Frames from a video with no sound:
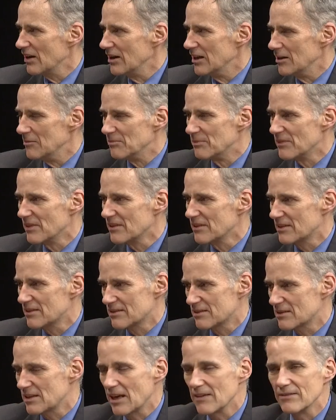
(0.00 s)
um,
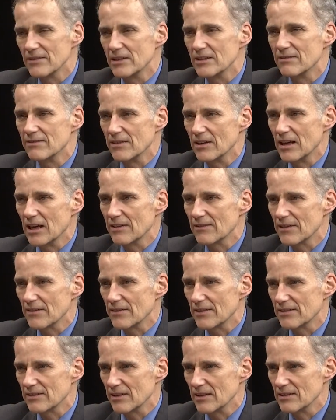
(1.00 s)
75
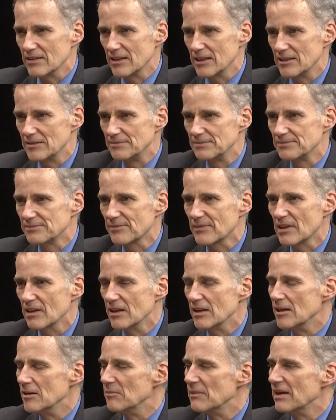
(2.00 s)
every Sunday.
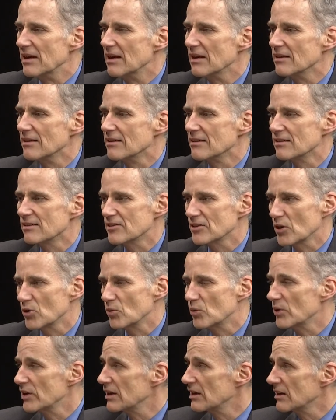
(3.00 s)
Um, and so
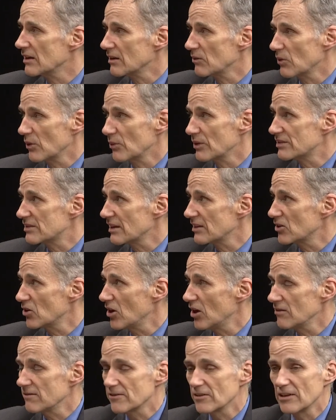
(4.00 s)
we, when we say
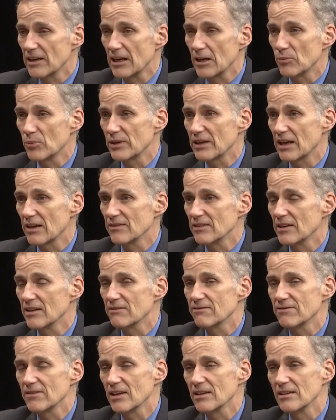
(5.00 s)
call for help, we have enough
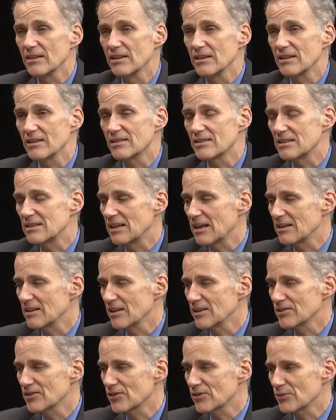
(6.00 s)
funding to get
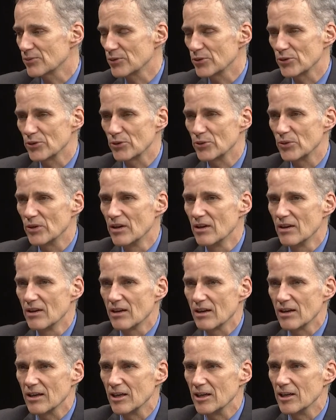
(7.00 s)
us through
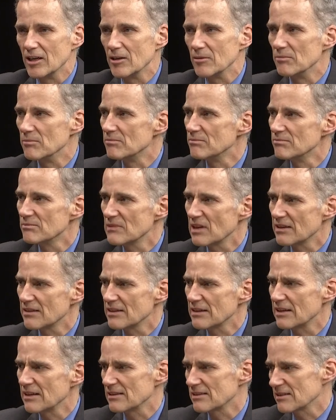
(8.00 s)
um, I
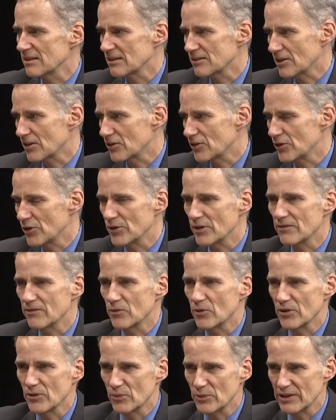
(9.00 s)
think it's like the third or
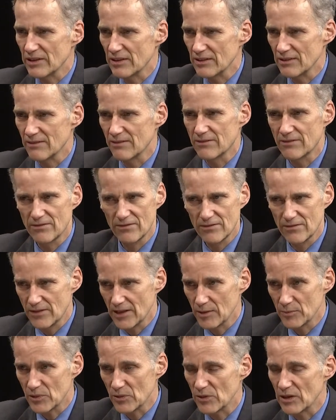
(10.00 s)
fourth week in
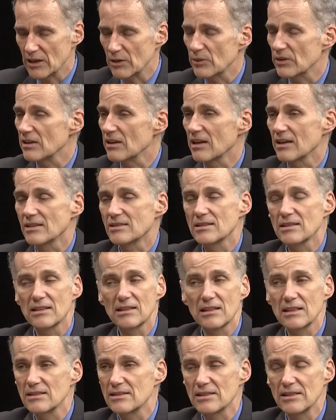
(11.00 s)
February. We'd like to
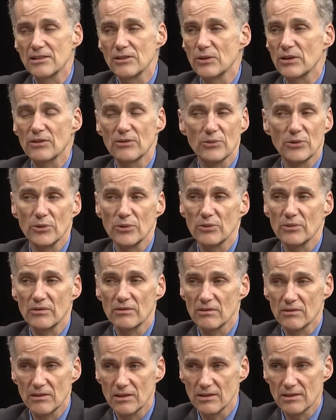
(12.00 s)
continue it through the